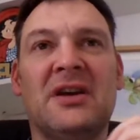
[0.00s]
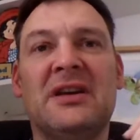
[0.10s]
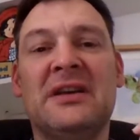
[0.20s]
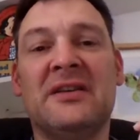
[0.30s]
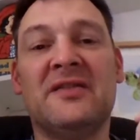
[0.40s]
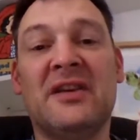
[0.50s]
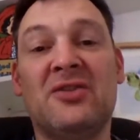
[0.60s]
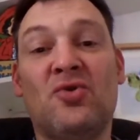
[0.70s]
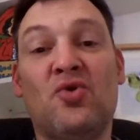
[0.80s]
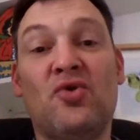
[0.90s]
He has
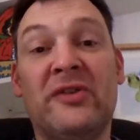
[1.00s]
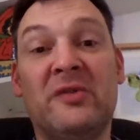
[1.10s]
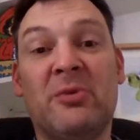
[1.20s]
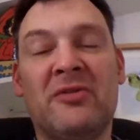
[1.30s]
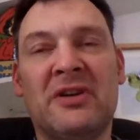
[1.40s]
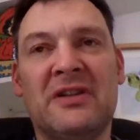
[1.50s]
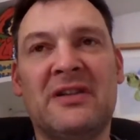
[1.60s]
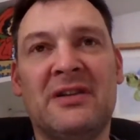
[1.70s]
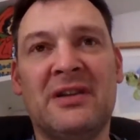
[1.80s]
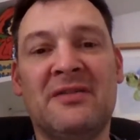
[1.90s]
sent the Holy Spirit
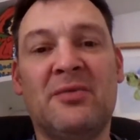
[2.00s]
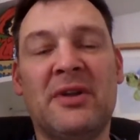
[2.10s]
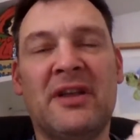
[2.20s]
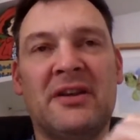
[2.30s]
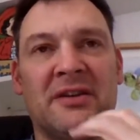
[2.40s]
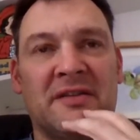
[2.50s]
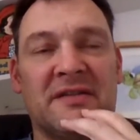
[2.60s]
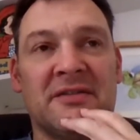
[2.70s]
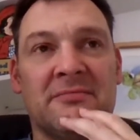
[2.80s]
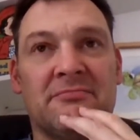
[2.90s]
to live within us.